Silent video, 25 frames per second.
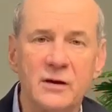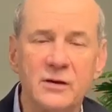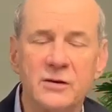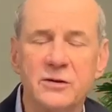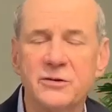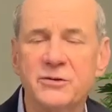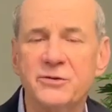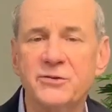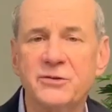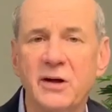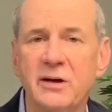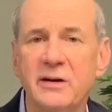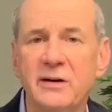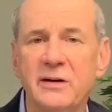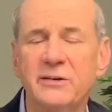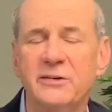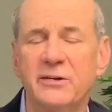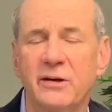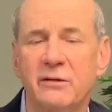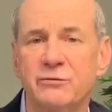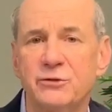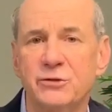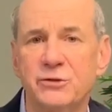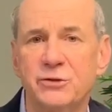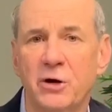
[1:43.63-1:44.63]
Studies
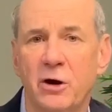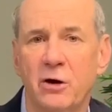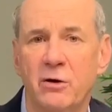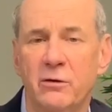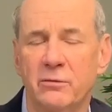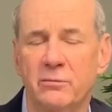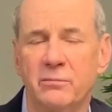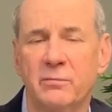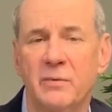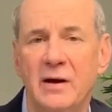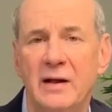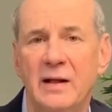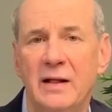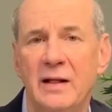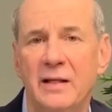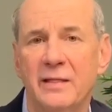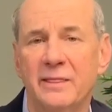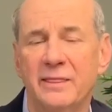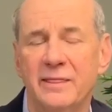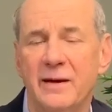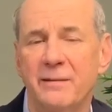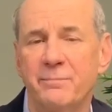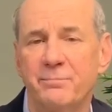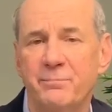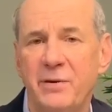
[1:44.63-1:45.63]
have shown
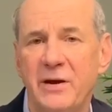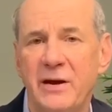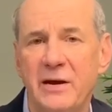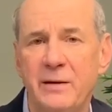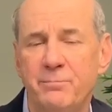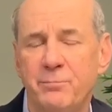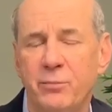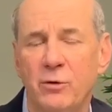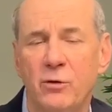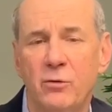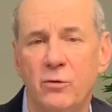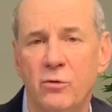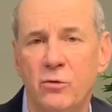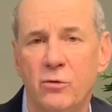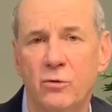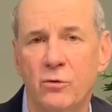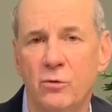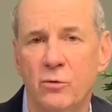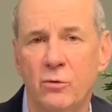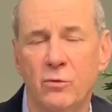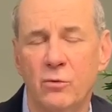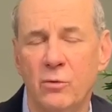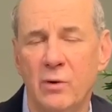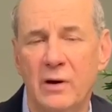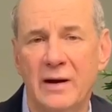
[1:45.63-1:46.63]
that people
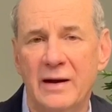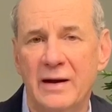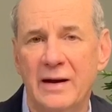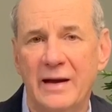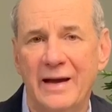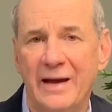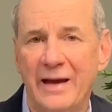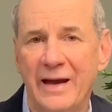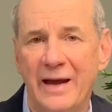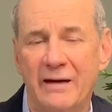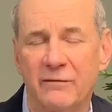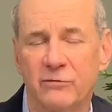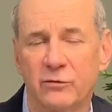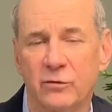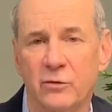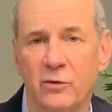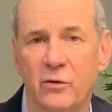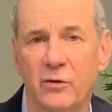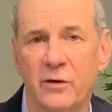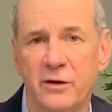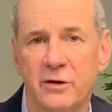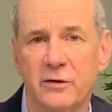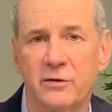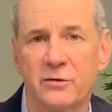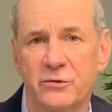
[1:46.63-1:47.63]
who have
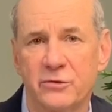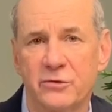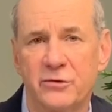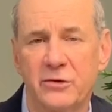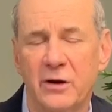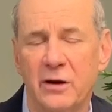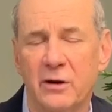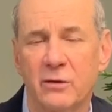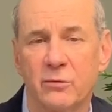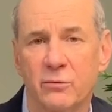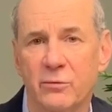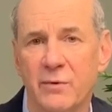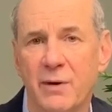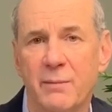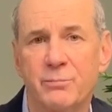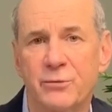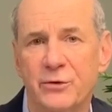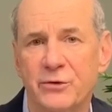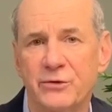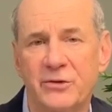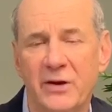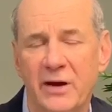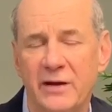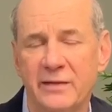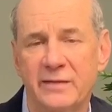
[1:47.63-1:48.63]
lawyers
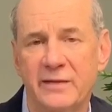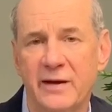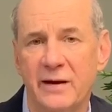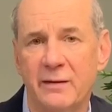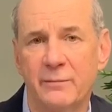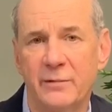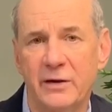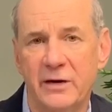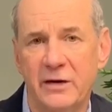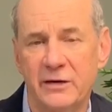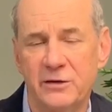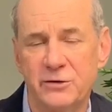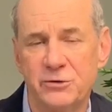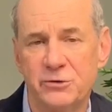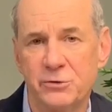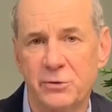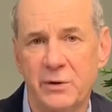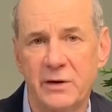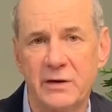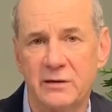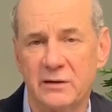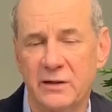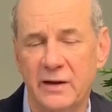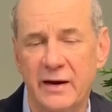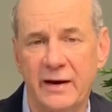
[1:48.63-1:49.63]
represent them in
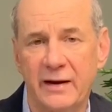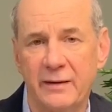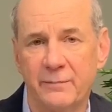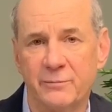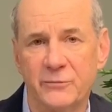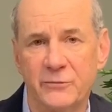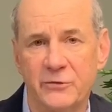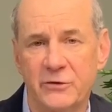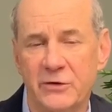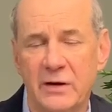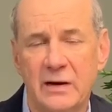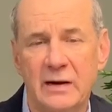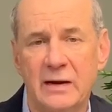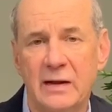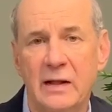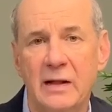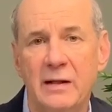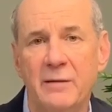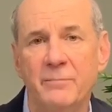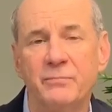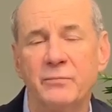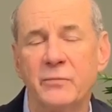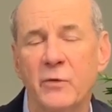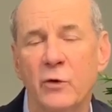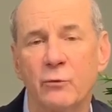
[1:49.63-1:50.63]
injury claims
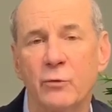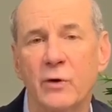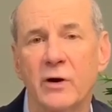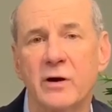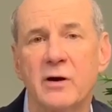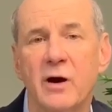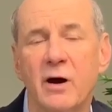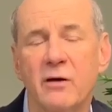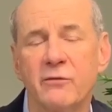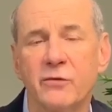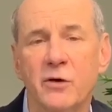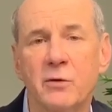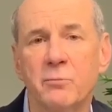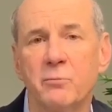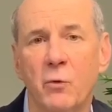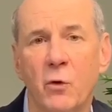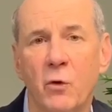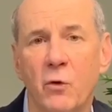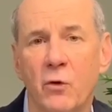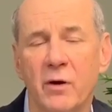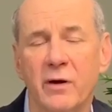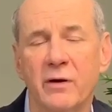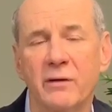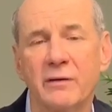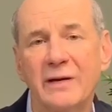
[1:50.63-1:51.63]
recover
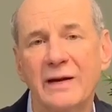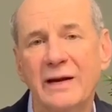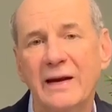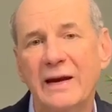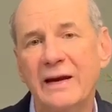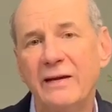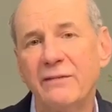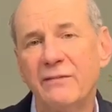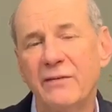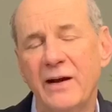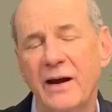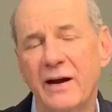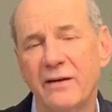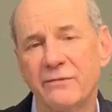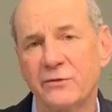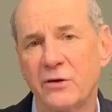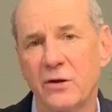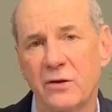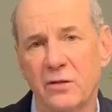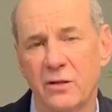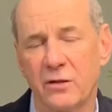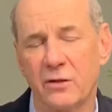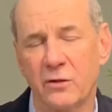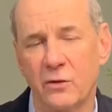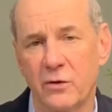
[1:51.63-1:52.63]
more even
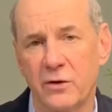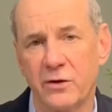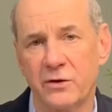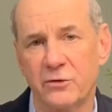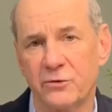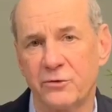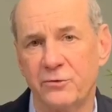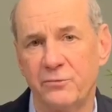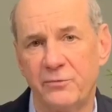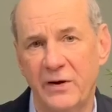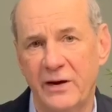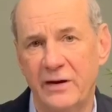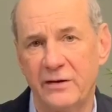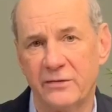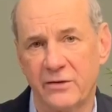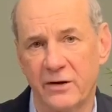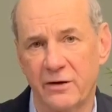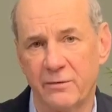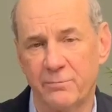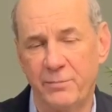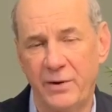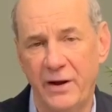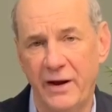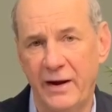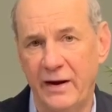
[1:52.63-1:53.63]
after the lawyer's fees
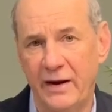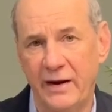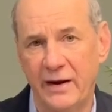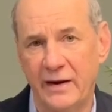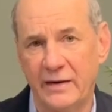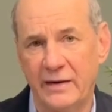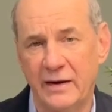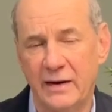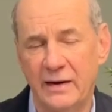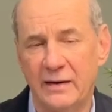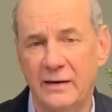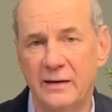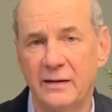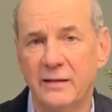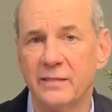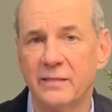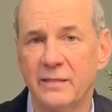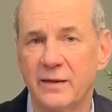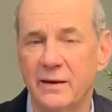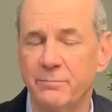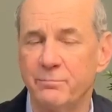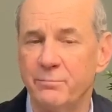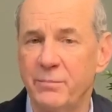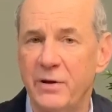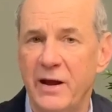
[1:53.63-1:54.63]
are paid
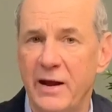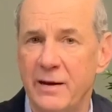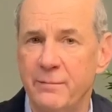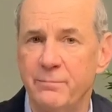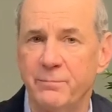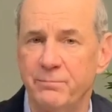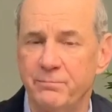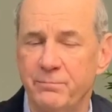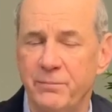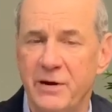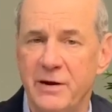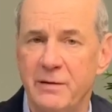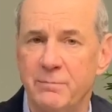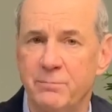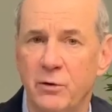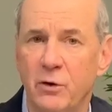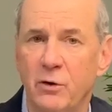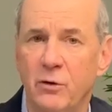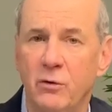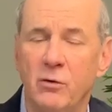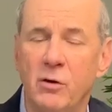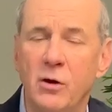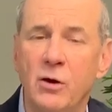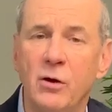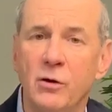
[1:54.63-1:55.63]
than
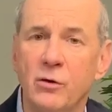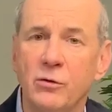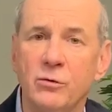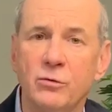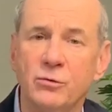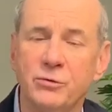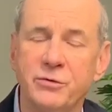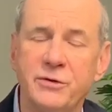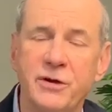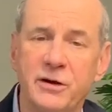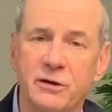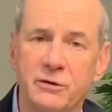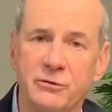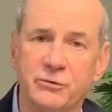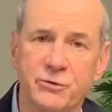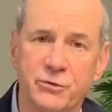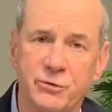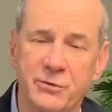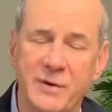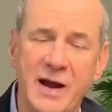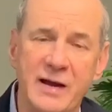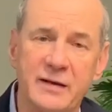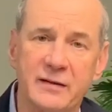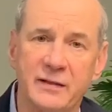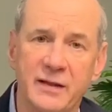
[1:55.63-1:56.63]
people who deal
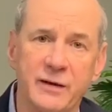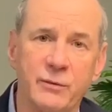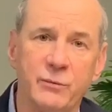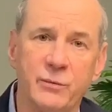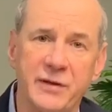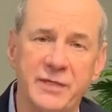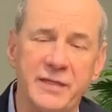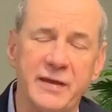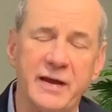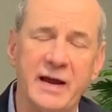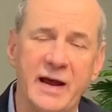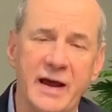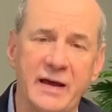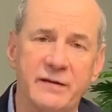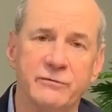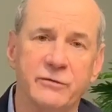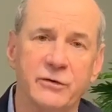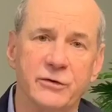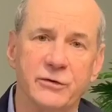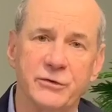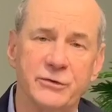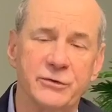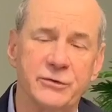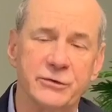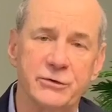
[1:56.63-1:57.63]
directly with the
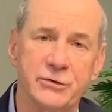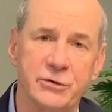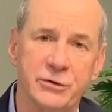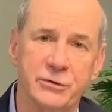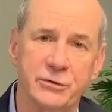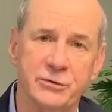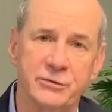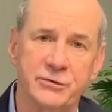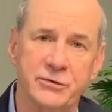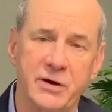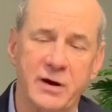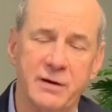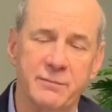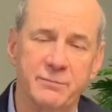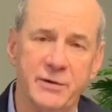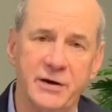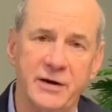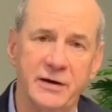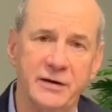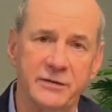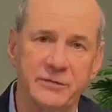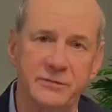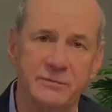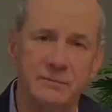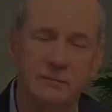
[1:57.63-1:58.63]
adverse insurance
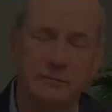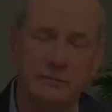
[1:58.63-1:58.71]
companies.